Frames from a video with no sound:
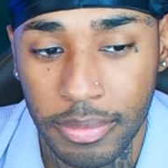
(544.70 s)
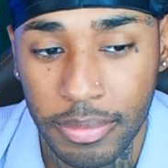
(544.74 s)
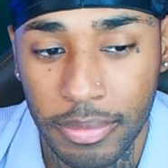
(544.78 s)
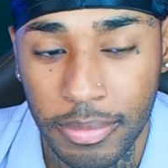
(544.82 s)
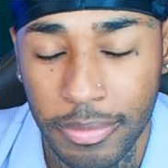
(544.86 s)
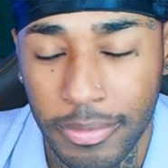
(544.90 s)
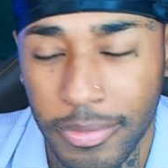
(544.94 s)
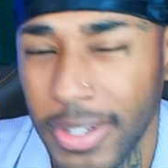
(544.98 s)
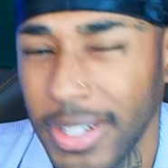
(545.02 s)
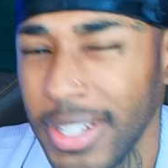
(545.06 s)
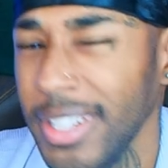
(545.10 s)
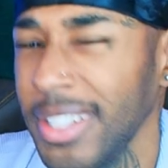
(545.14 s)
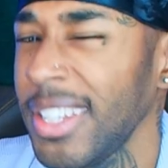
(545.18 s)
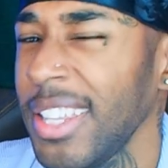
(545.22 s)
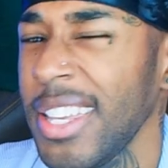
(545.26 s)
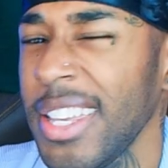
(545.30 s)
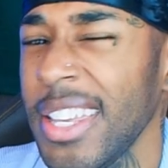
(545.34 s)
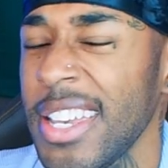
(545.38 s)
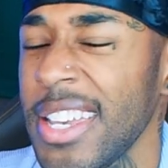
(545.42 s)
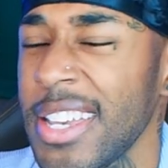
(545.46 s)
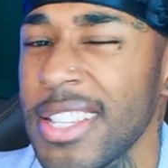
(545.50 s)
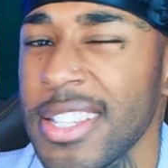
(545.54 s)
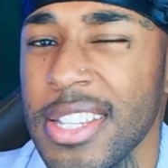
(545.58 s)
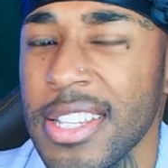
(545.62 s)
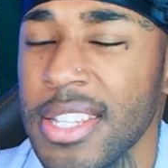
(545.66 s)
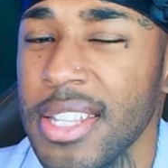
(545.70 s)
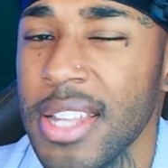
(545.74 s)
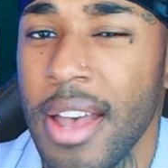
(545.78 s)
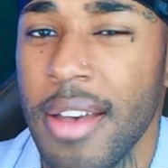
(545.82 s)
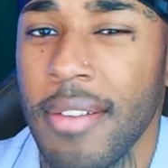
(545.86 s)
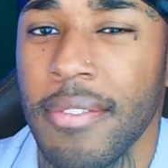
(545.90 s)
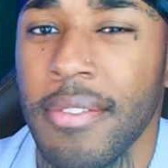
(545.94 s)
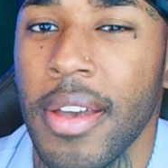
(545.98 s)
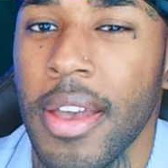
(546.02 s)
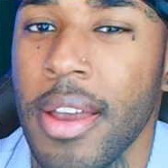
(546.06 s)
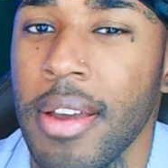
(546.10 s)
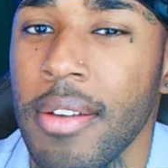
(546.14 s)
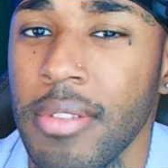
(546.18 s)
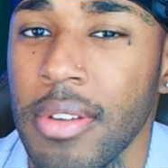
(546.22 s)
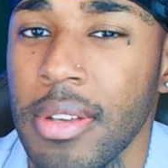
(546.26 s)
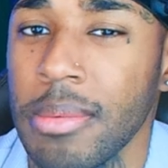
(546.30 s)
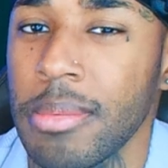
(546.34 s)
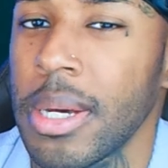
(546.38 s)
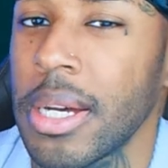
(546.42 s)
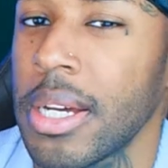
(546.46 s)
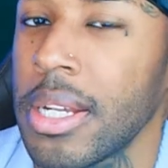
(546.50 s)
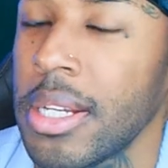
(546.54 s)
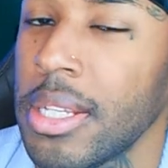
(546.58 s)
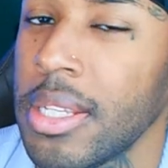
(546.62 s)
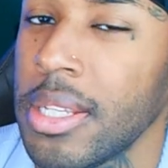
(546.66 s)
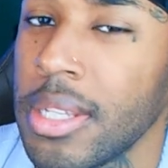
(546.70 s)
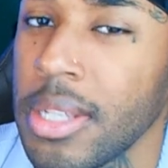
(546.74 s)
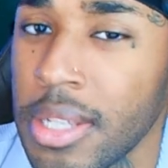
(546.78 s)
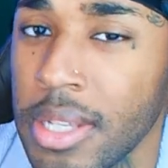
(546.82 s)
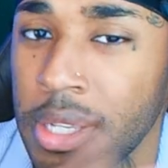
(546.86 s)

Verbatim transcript: funny thing is, it's not for everybody.